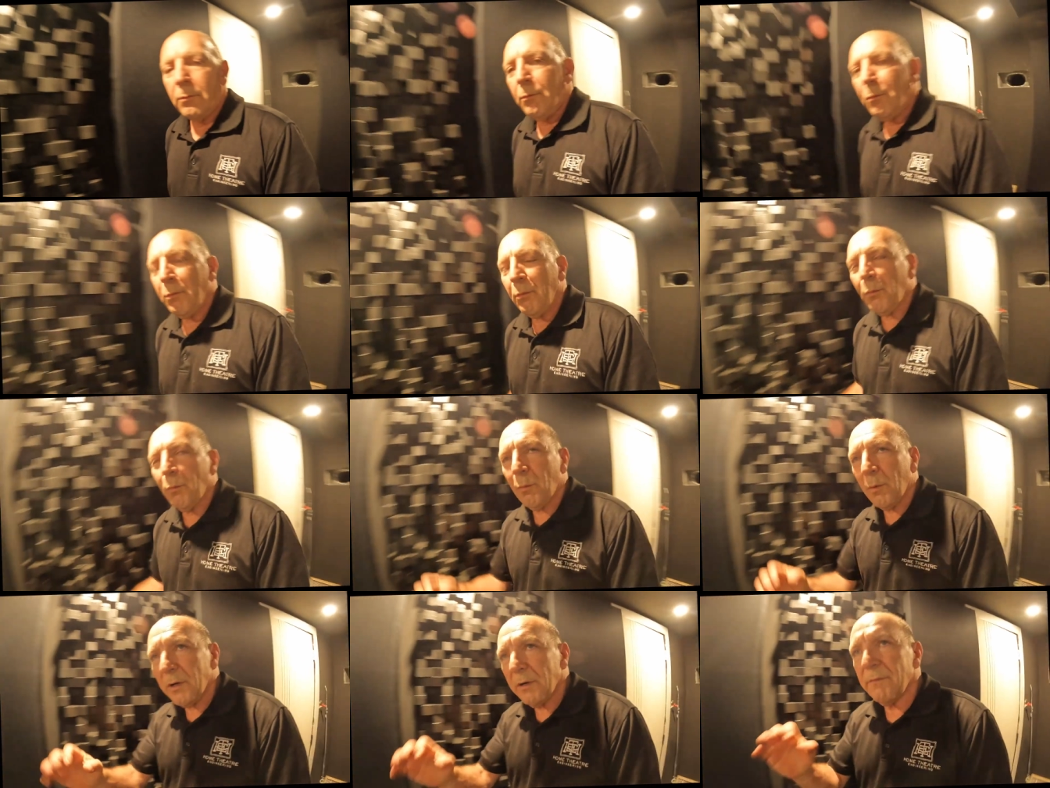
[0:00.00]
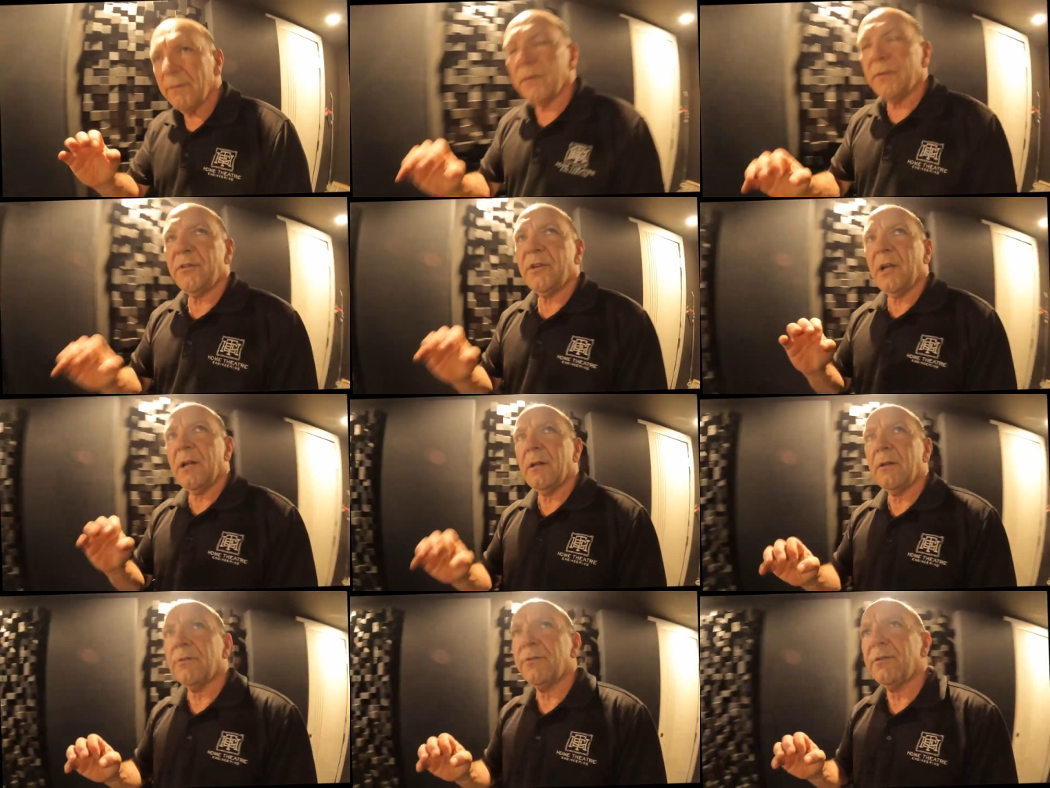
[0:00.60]
One of the
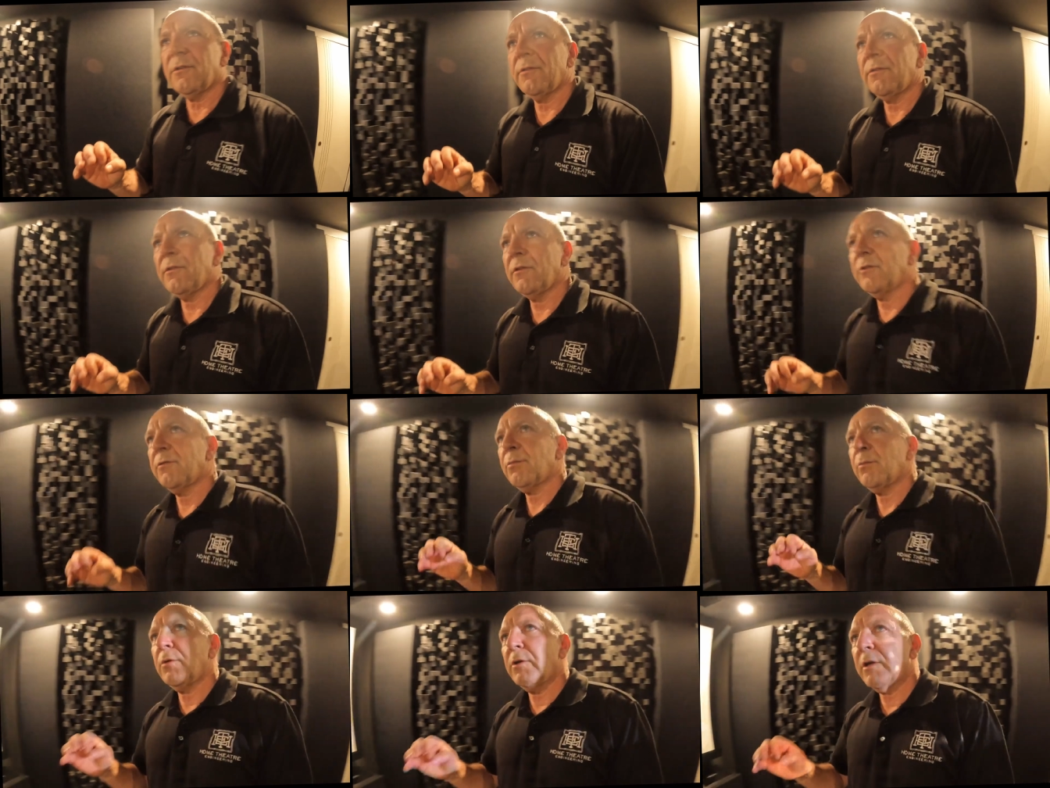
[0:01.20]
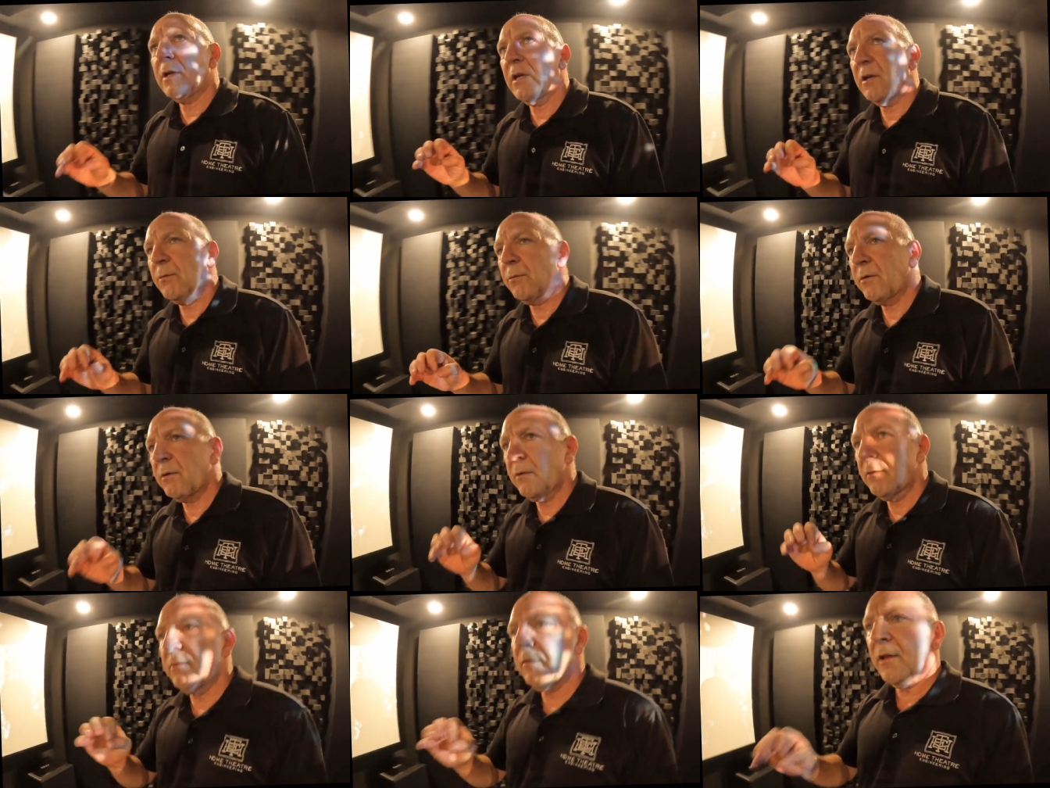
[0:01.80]
challenges is working
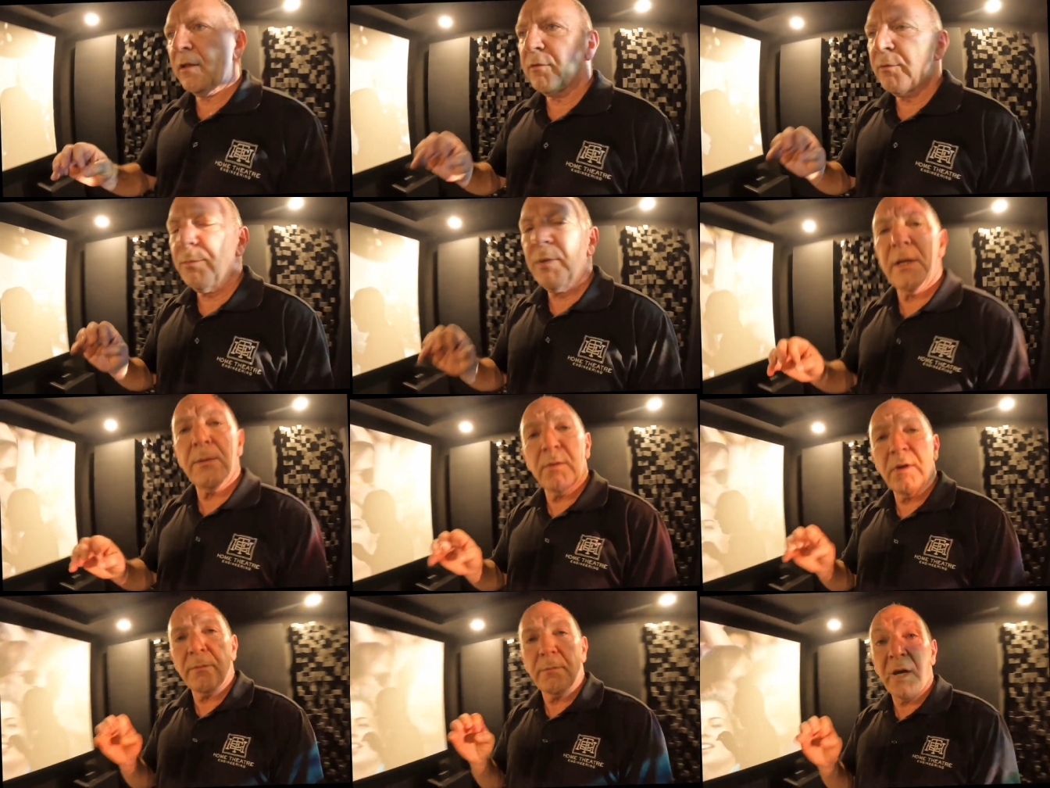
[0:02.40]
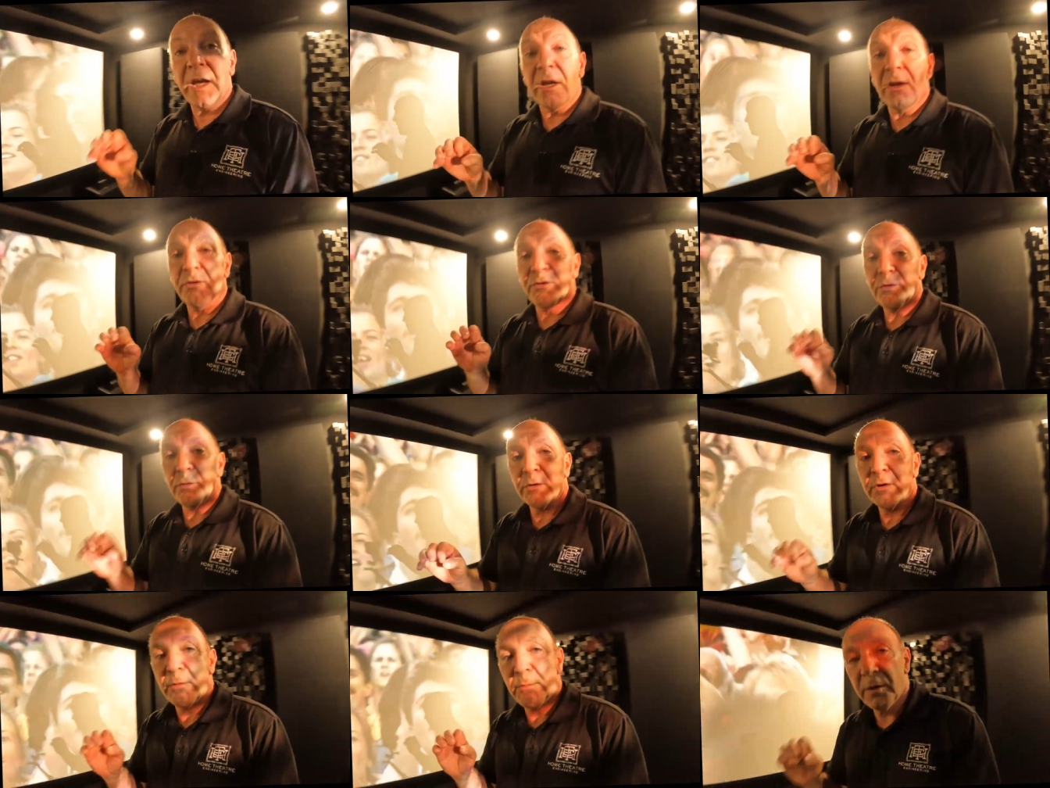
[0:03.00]
with other people and making
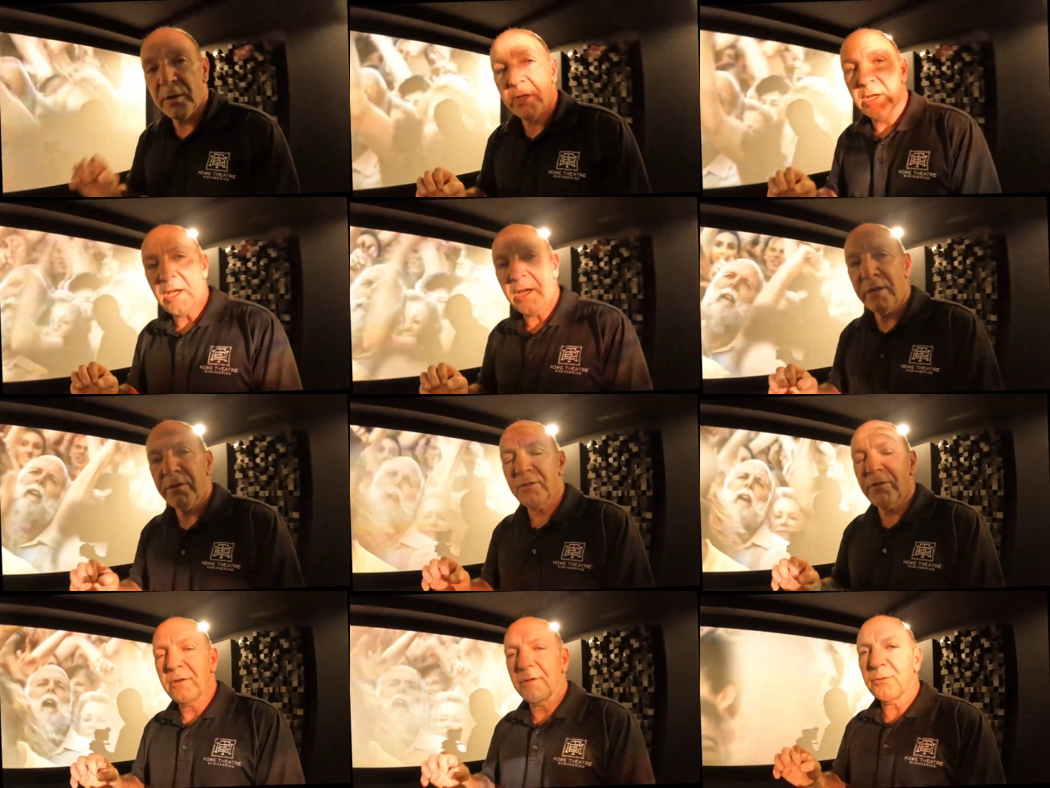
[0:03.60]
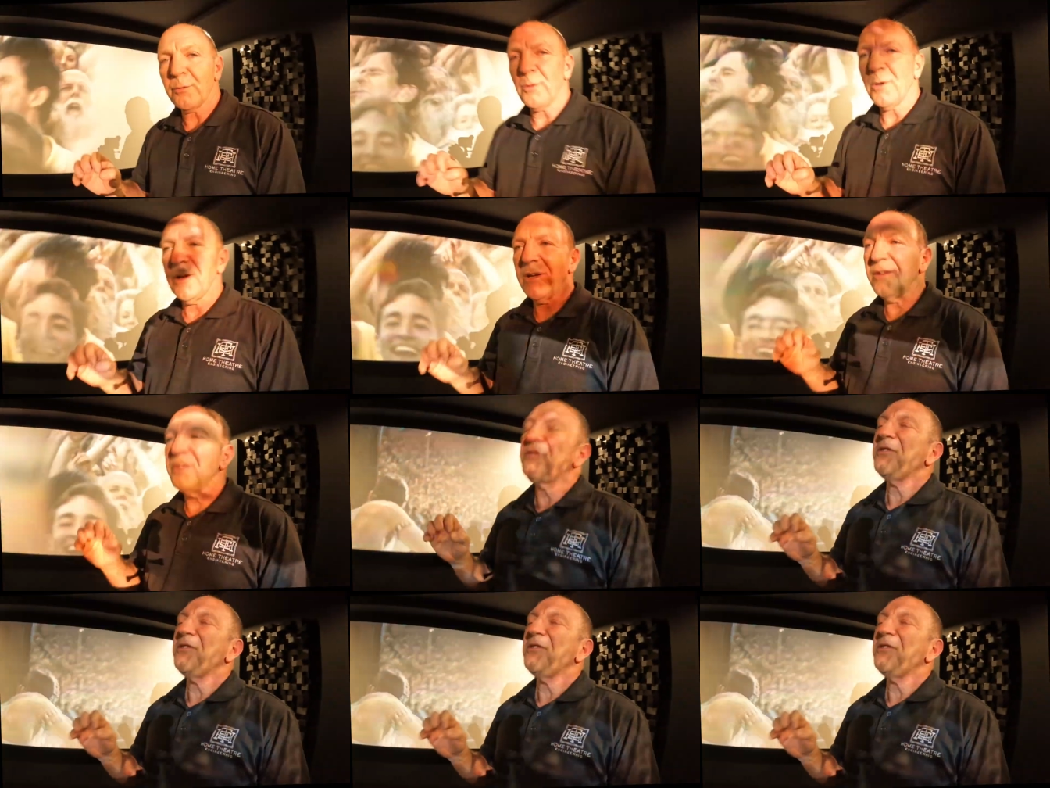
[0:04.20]
sure communication is right.